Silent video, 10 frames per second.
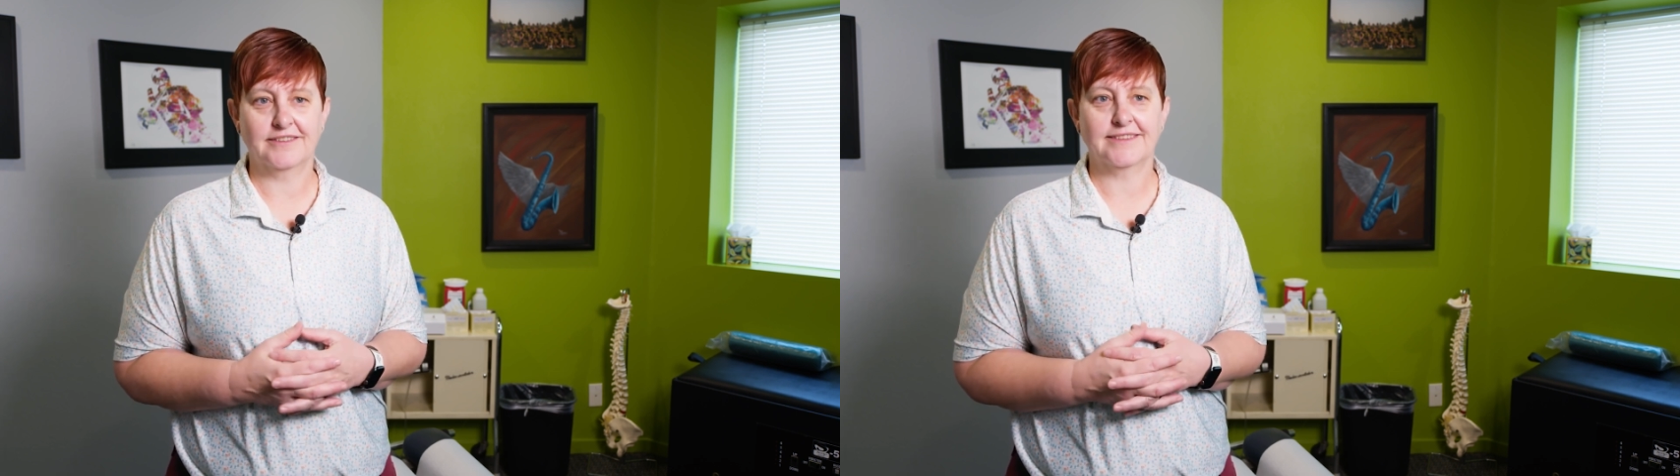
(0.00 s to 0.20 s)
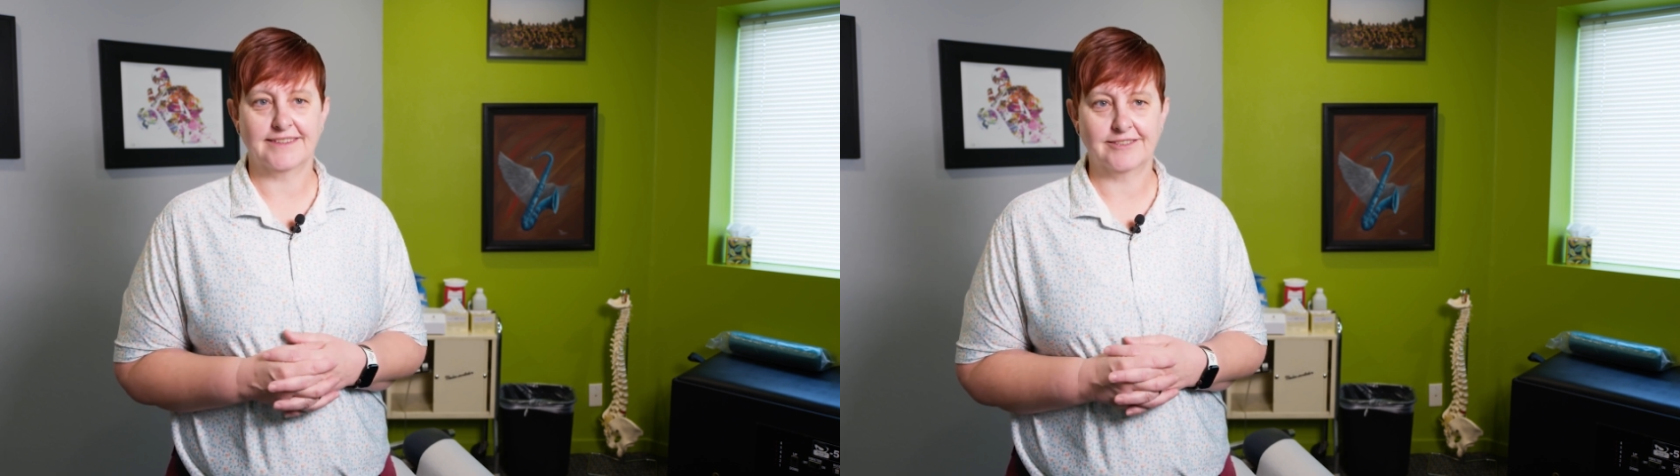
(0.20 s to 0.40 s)

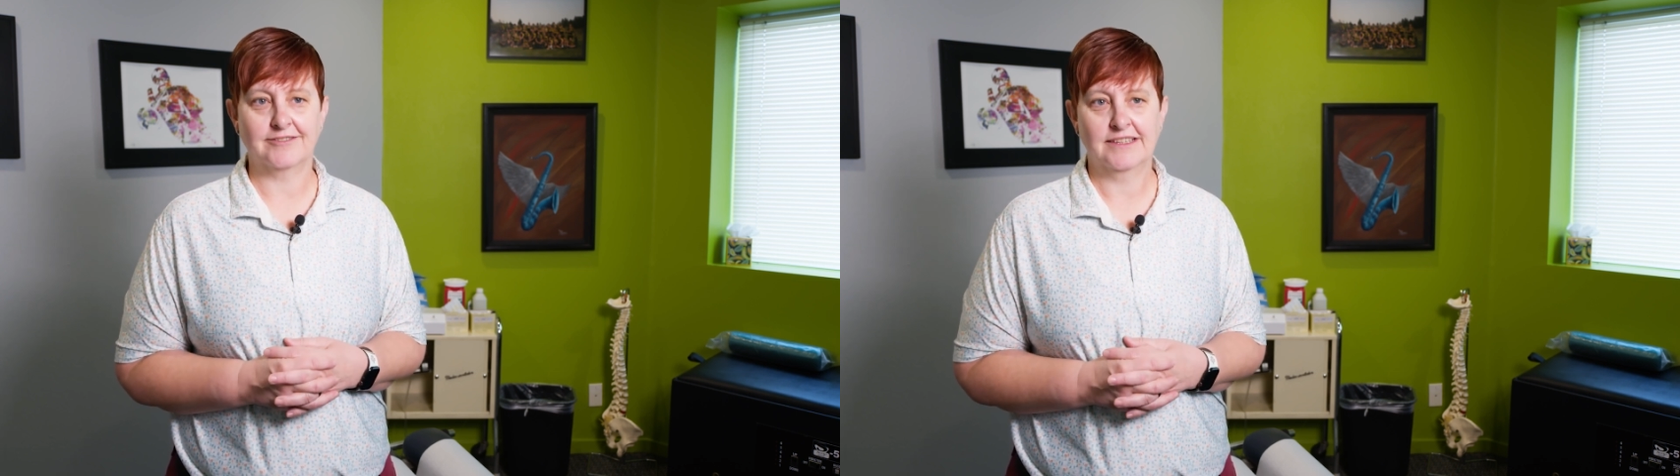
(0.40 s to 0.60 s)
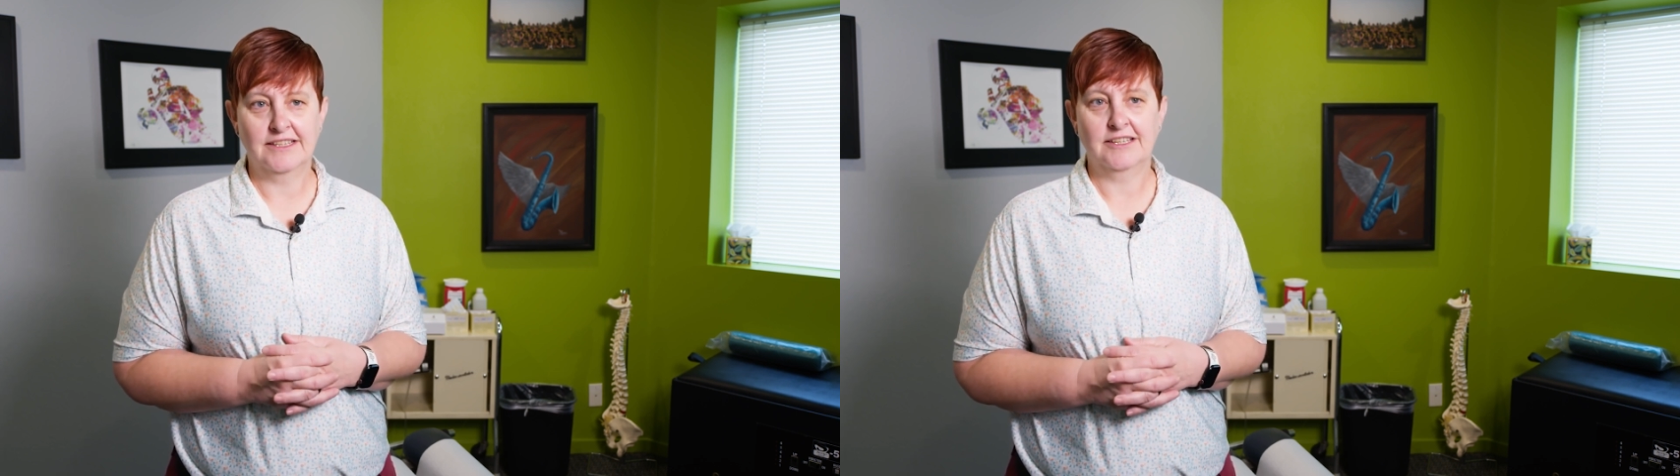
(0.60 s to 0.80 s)
So
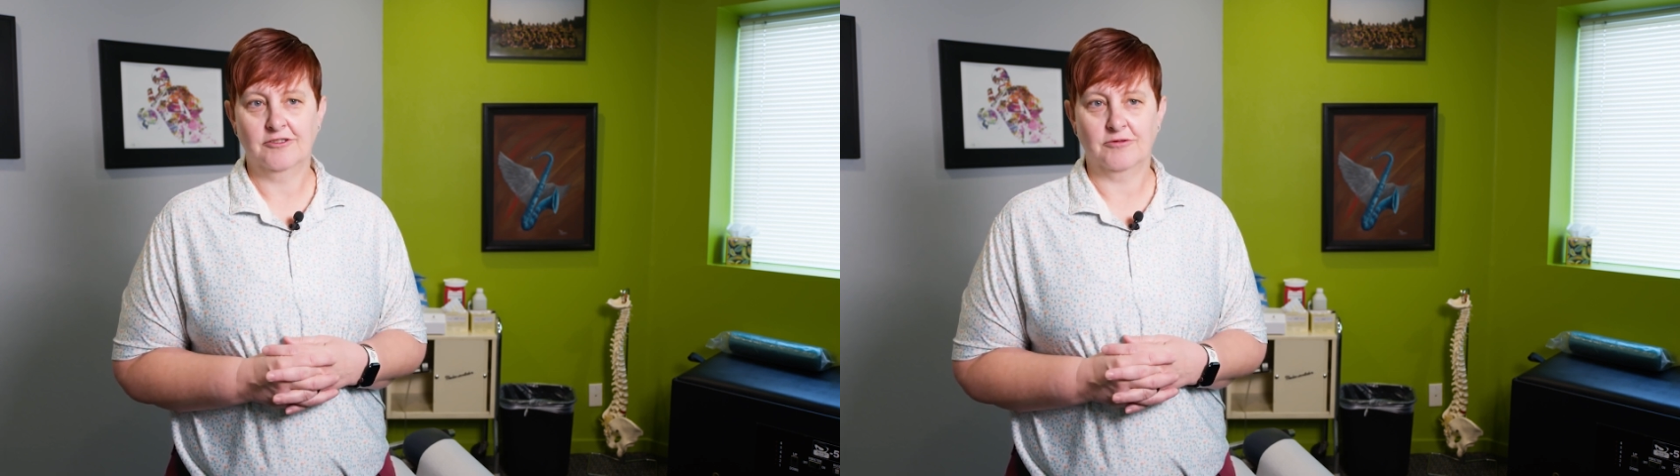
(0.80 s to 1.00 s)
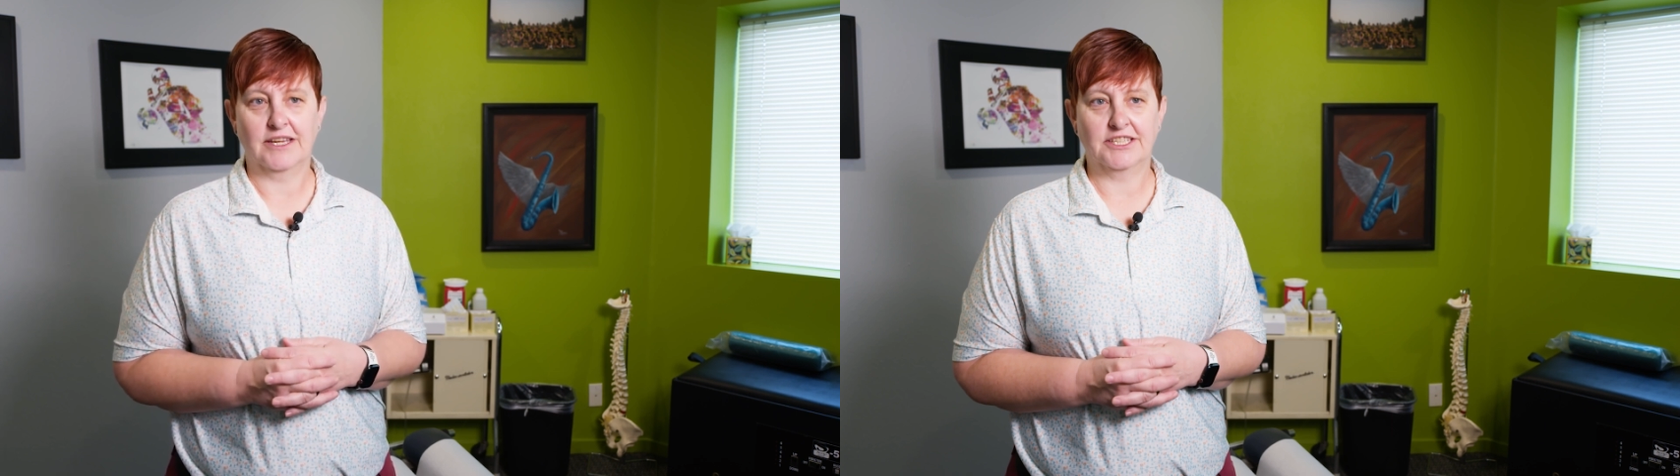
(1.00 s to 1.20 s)

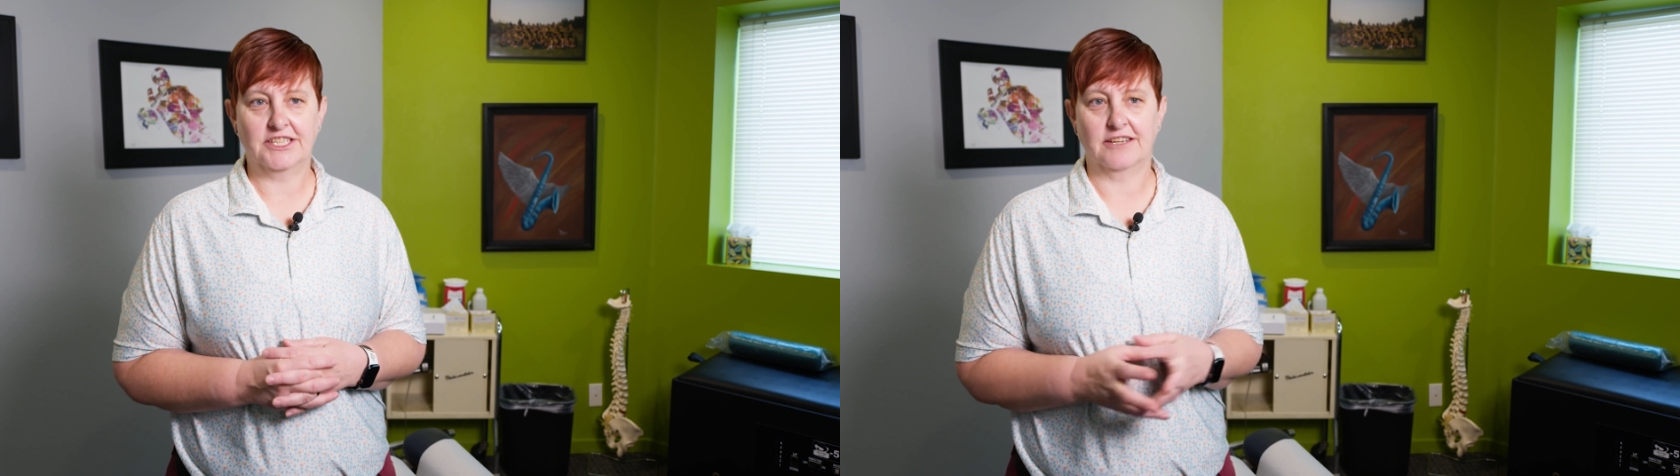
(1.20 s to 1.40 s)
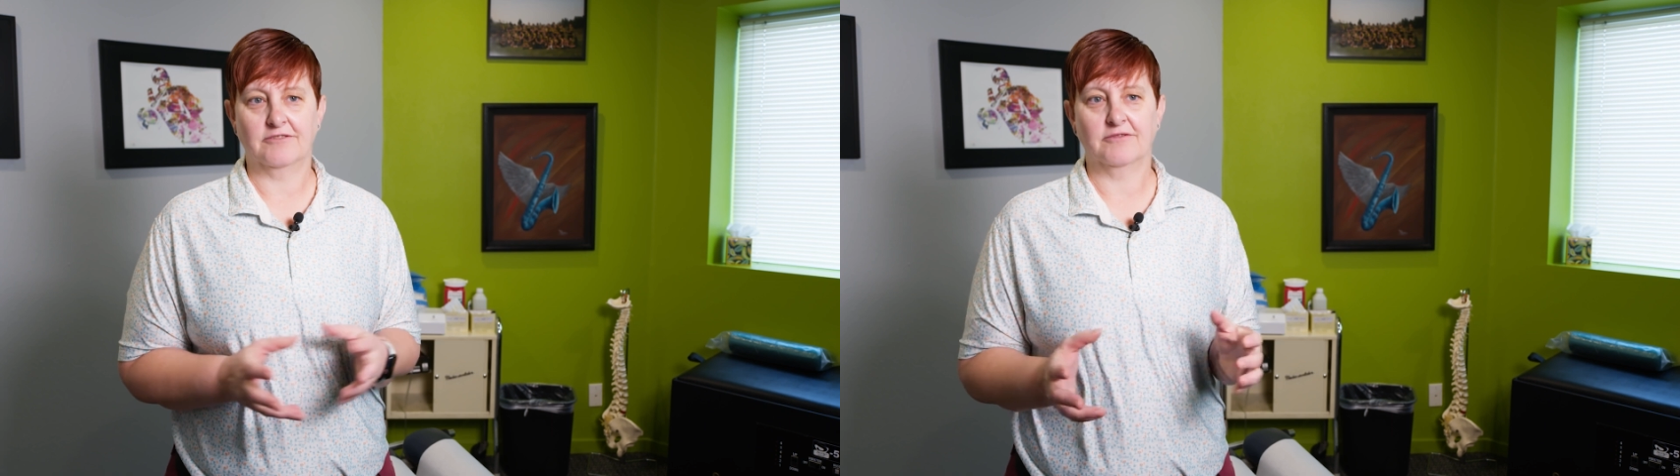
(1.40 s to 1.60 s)
we get
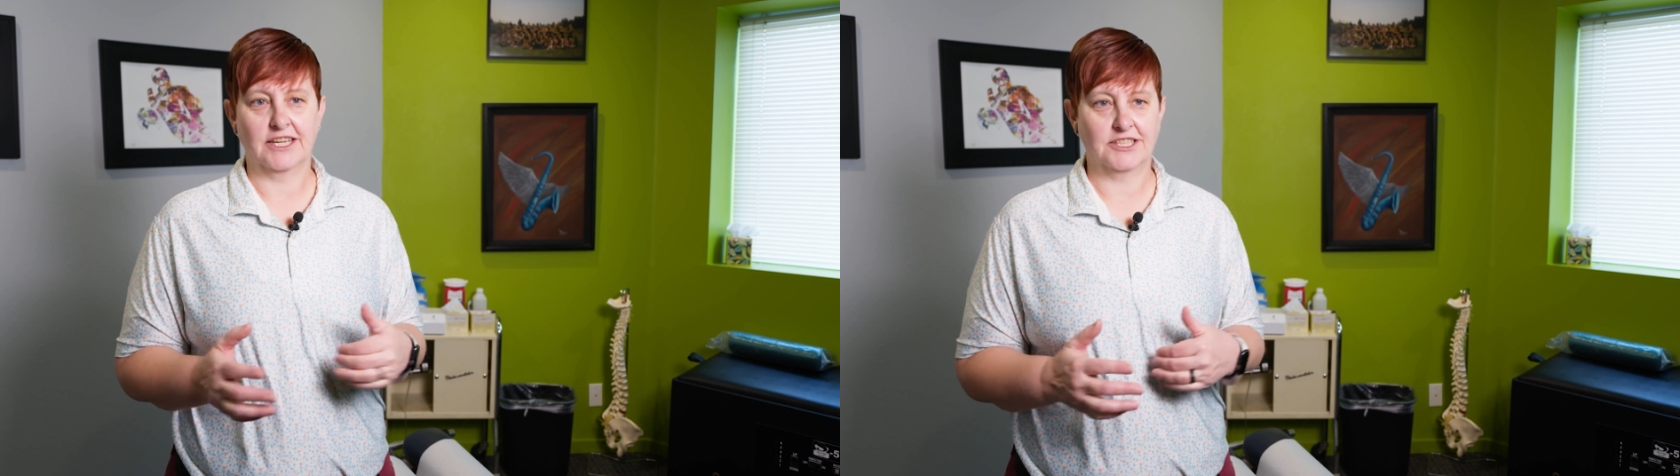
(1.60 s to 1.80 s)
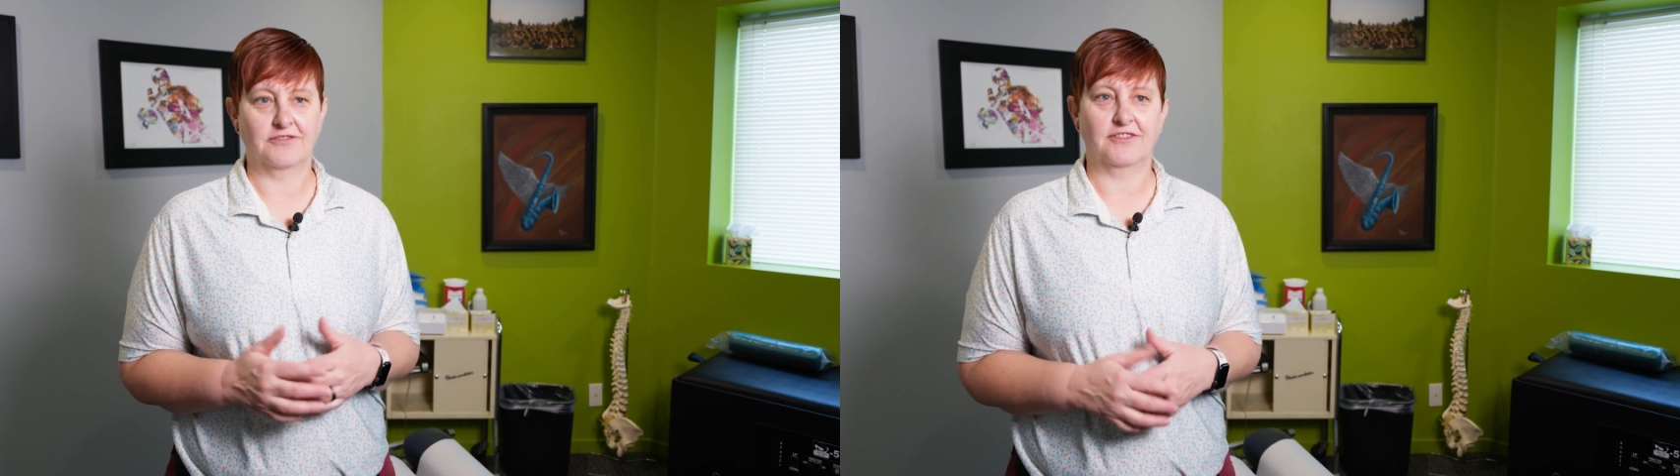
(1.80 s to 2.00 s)
you in, we
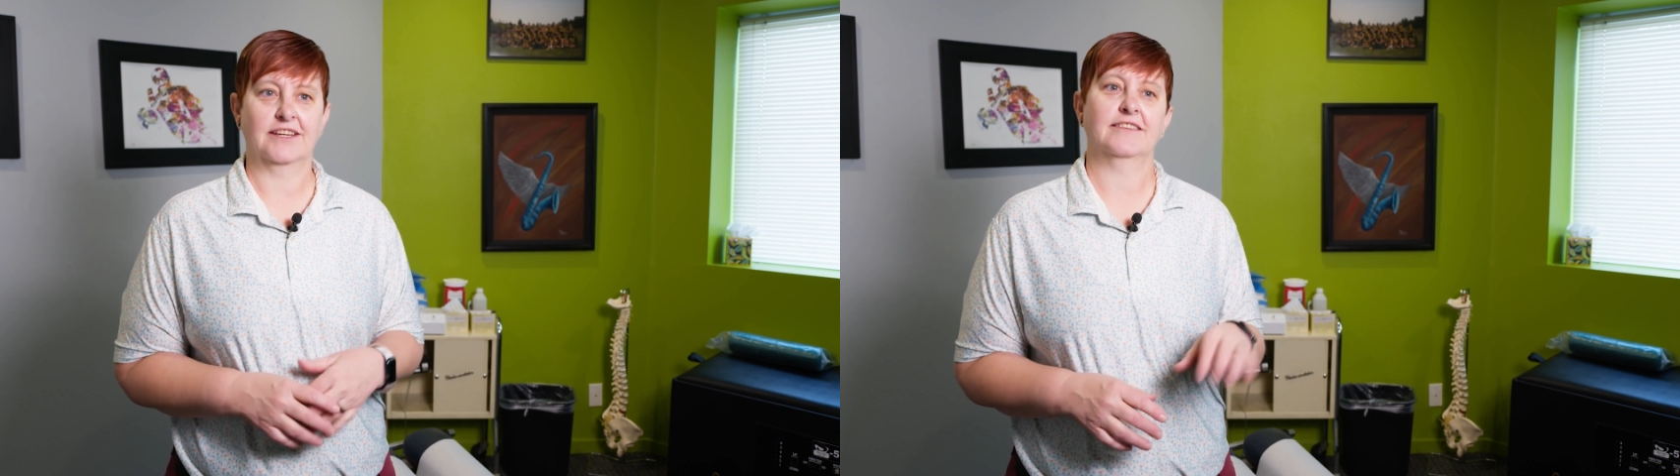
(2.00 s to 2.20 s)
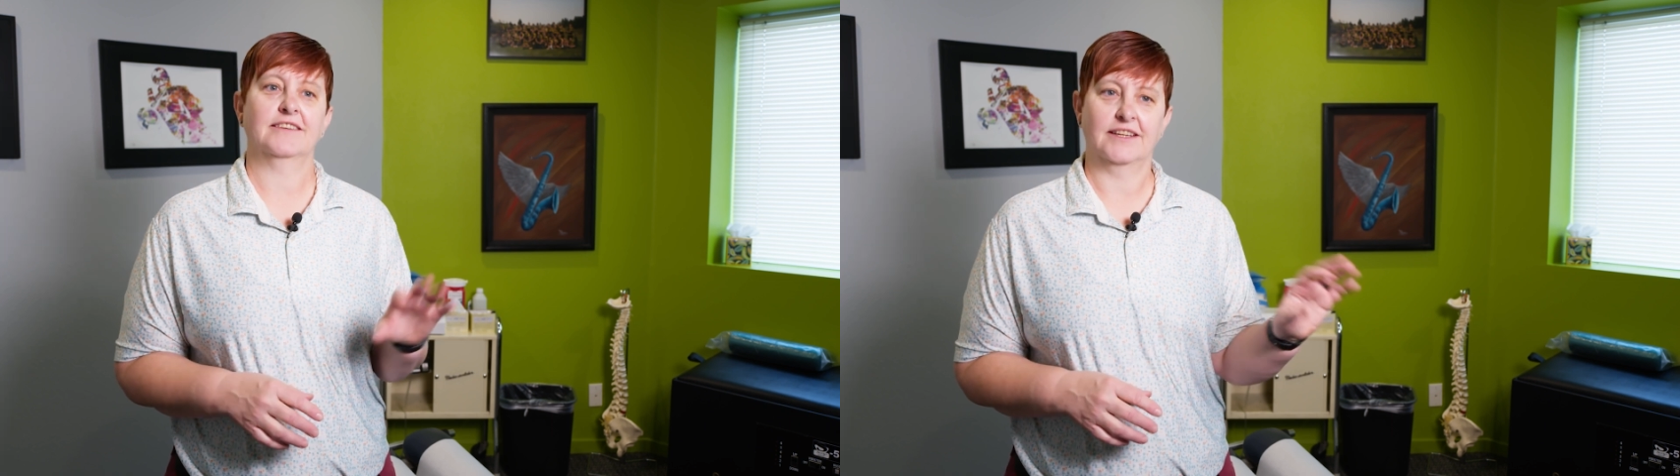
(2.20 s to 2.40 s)
get you
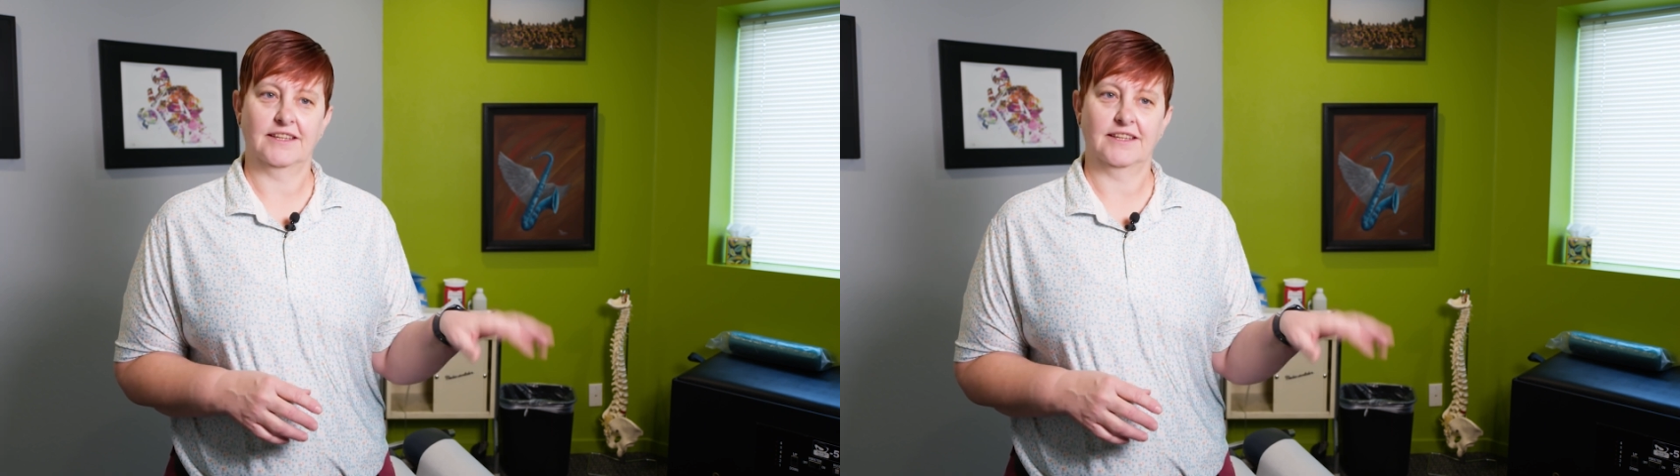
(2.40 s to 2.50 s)
fixed,